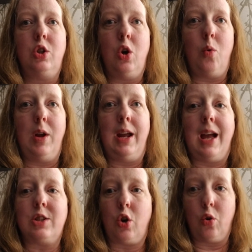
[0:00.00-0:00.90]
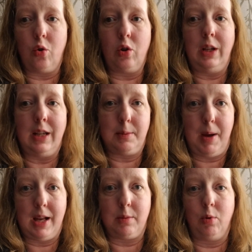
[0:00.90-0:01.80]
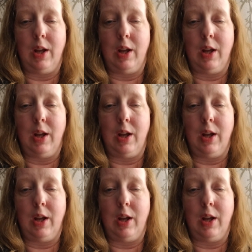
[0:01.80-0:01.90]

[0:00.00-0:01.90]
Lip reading: going as early as possible,